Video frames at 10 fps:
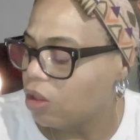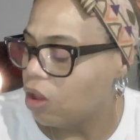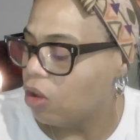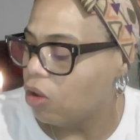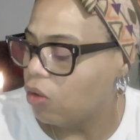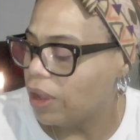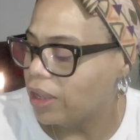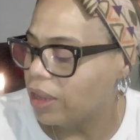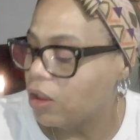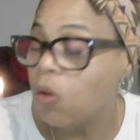I
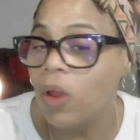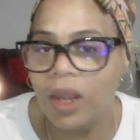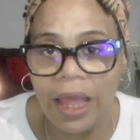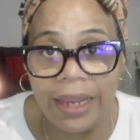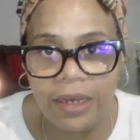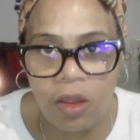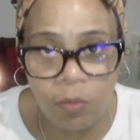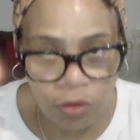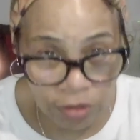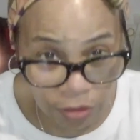can't. Oh, a light.
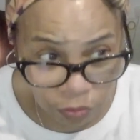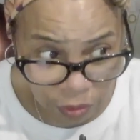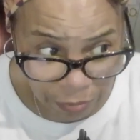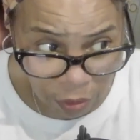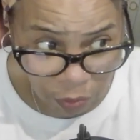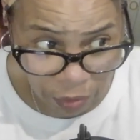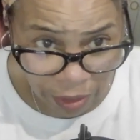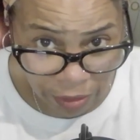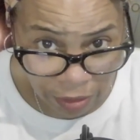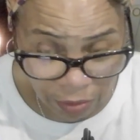Almost couldn't read my own
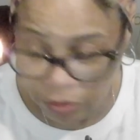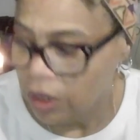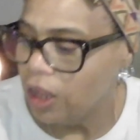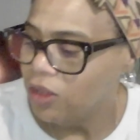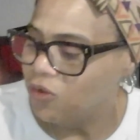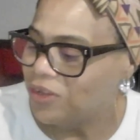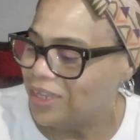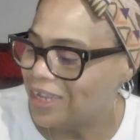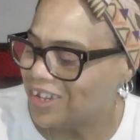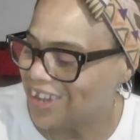writing, y'all. You are
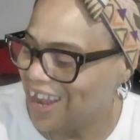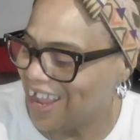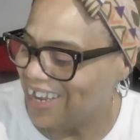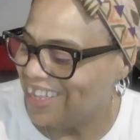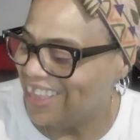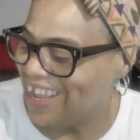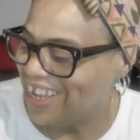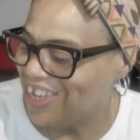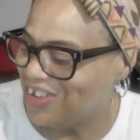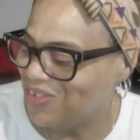such a light.
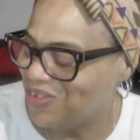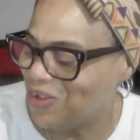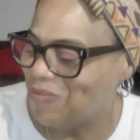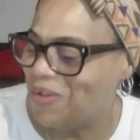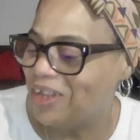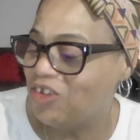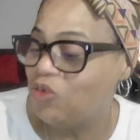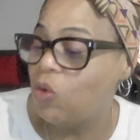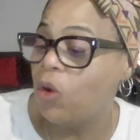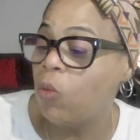Thank you so much.
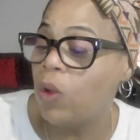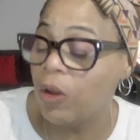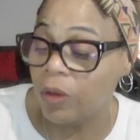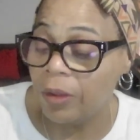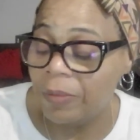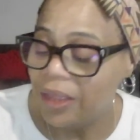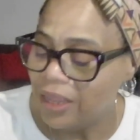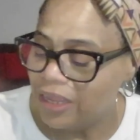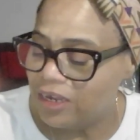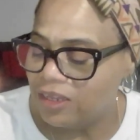You are welcome.
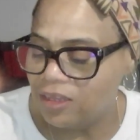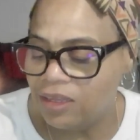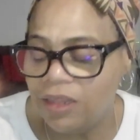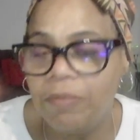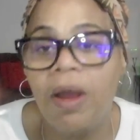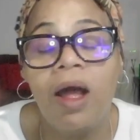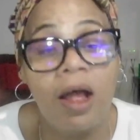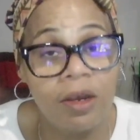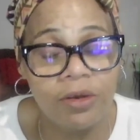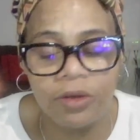It is indeed my
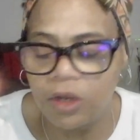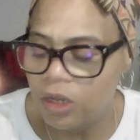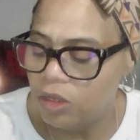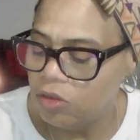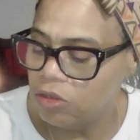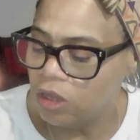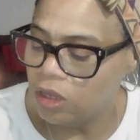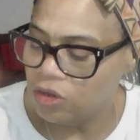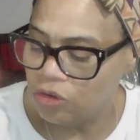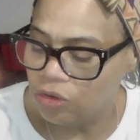honor to
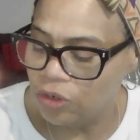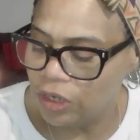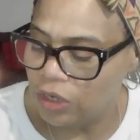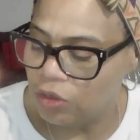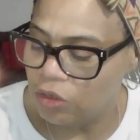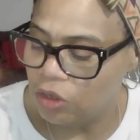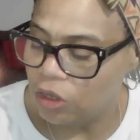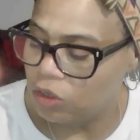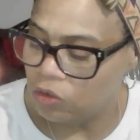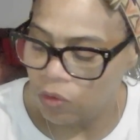usher in the
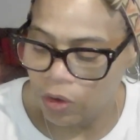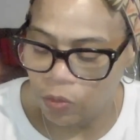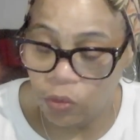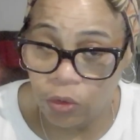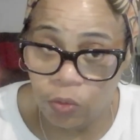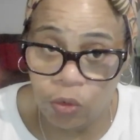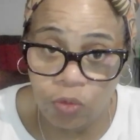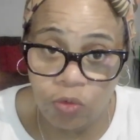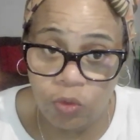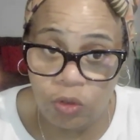Underground
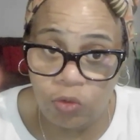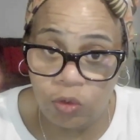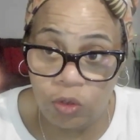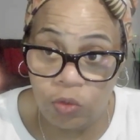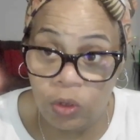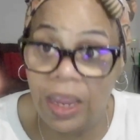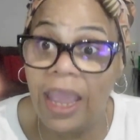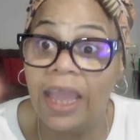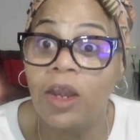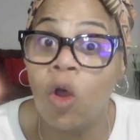Railroad 2023
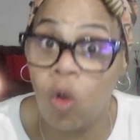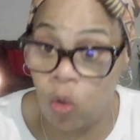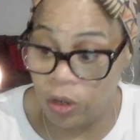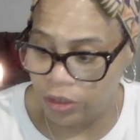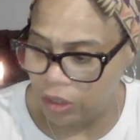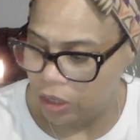and on.